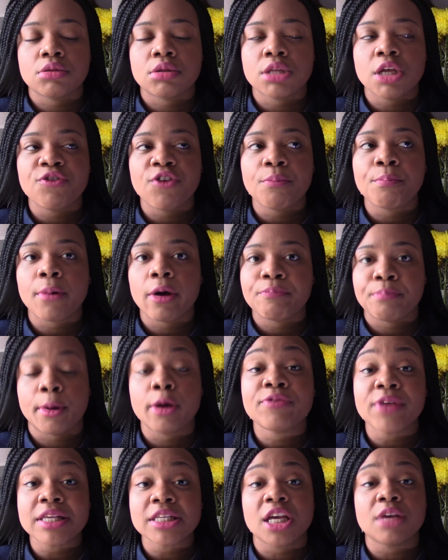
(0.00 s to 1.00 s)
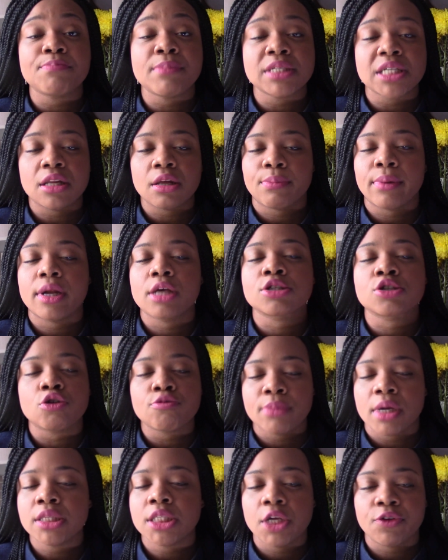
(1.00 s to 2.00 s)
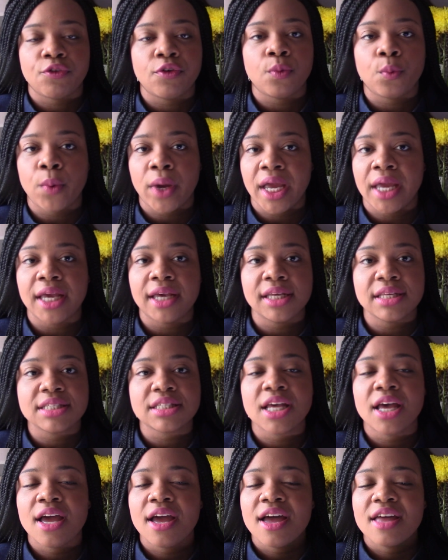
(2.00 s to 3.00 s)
different birthdays can be celebrated so many different ways